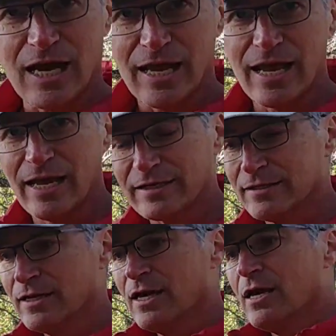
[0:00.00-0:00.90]
kayak,
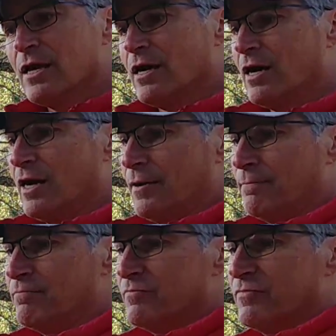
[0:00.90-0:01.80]

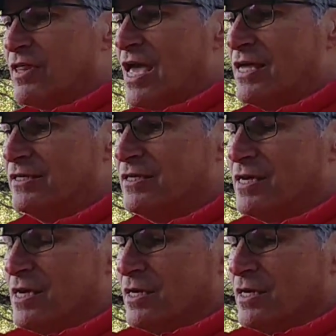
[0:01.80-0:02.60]
then